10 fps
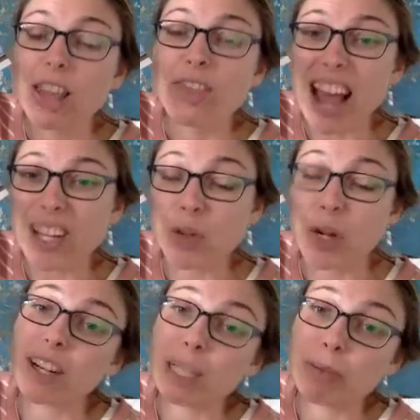That's what
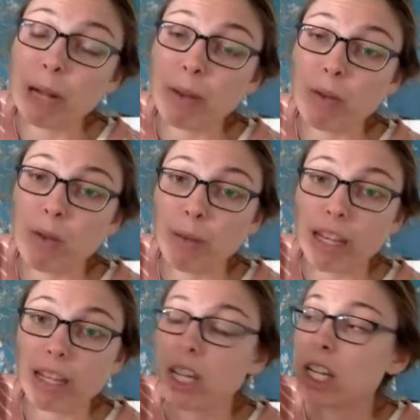our experiment will
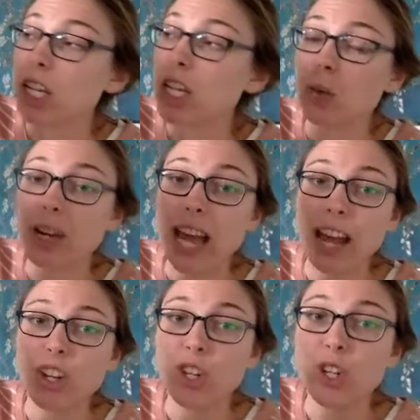be. So
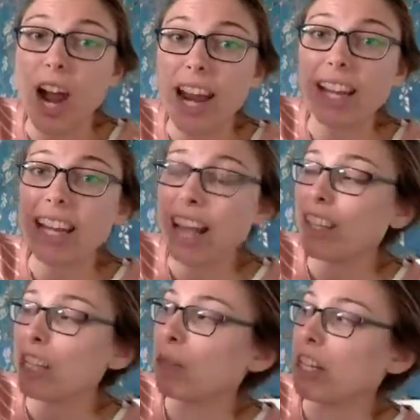again, try and get
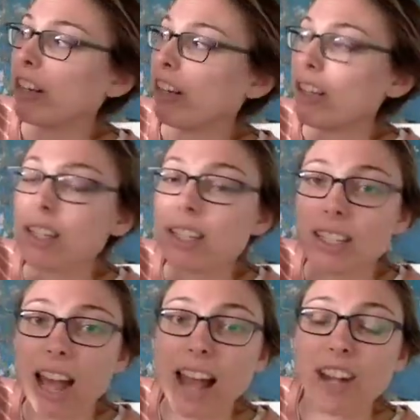these materials,
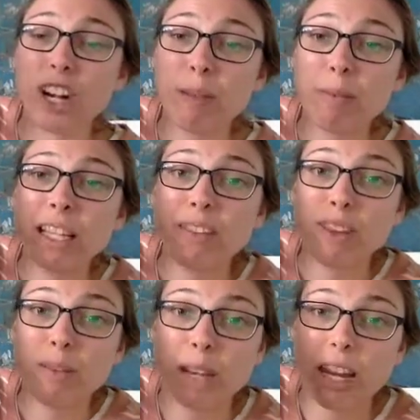and you're going to be
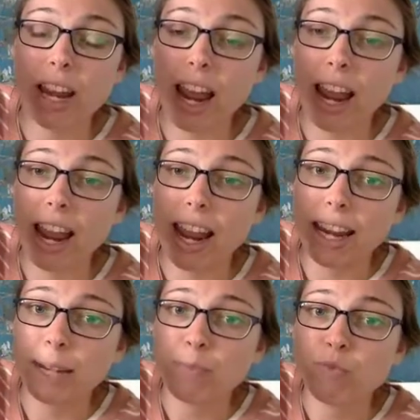leaving me
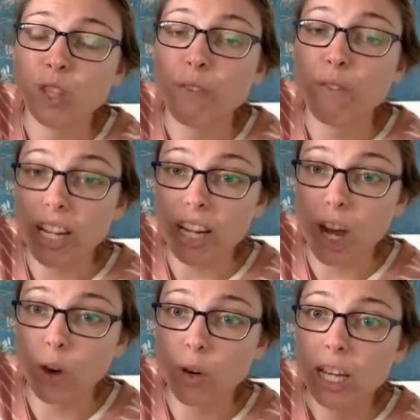a
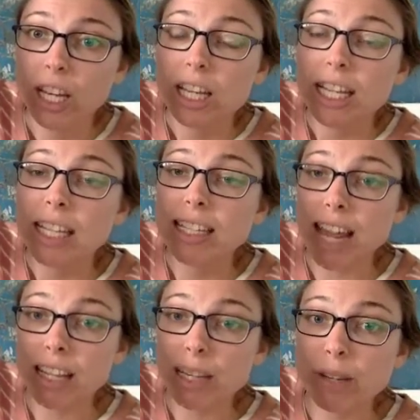video
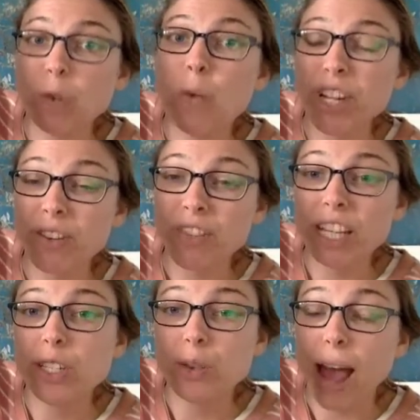telling me which of
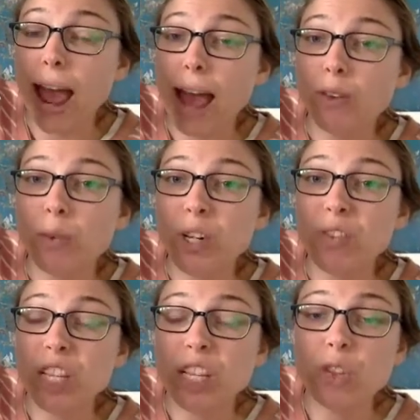these you have and which of
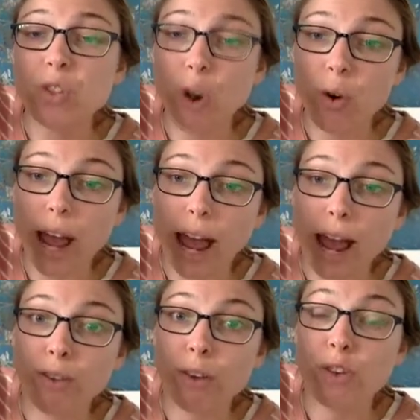these you don't
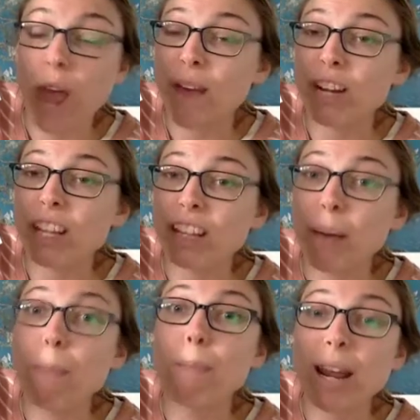have, or if you have anything
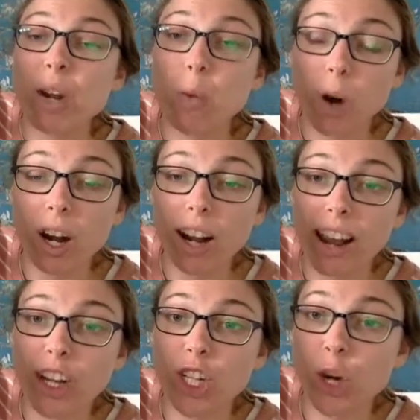that might work,
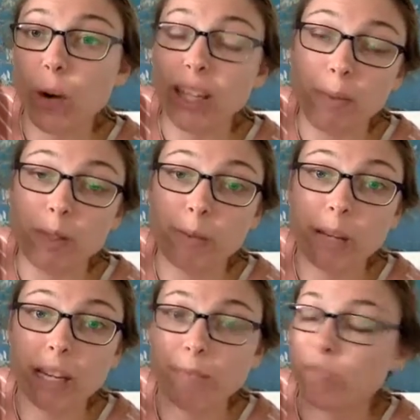and showing them to
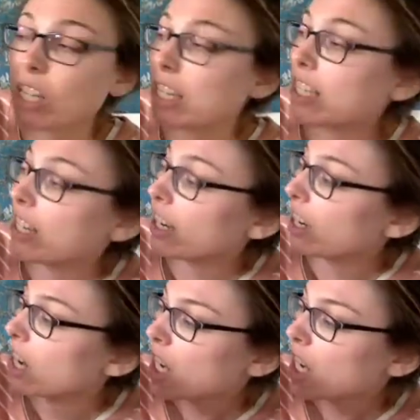me and seeing.